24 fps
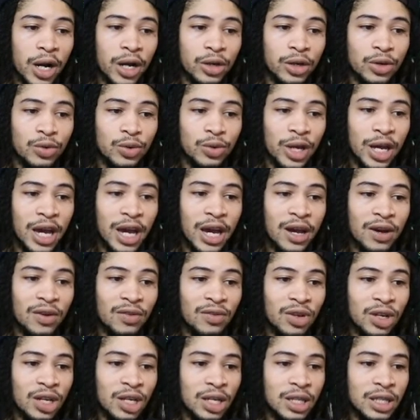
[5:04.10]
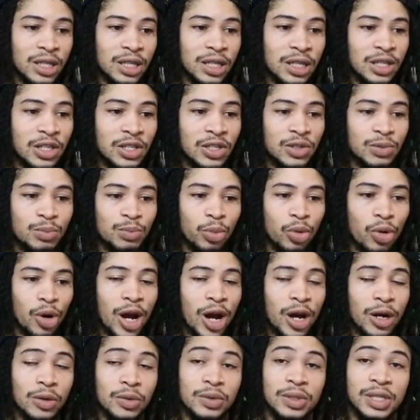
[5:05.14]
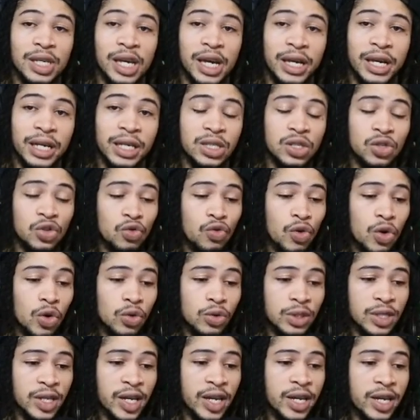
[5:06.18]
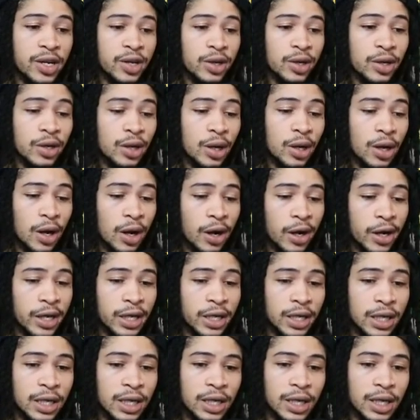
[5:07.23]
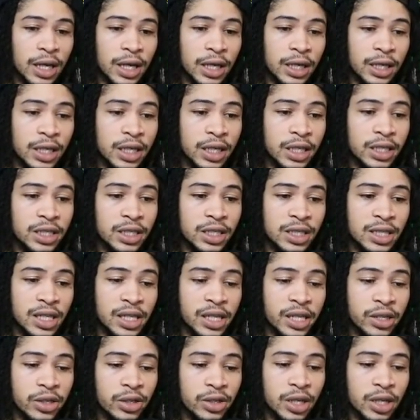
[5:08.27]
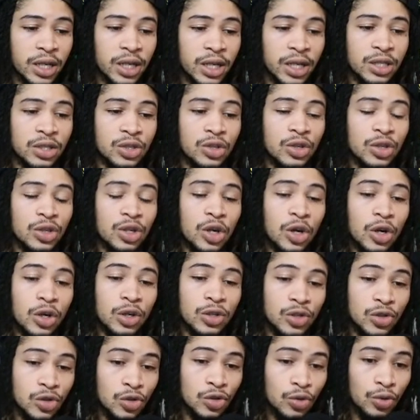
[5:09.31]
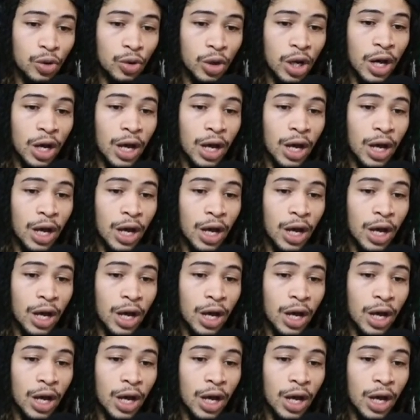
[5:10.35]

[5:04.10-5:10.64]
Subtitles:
to have these brown tannish scrolls here. All right, and each tier is going to cost you a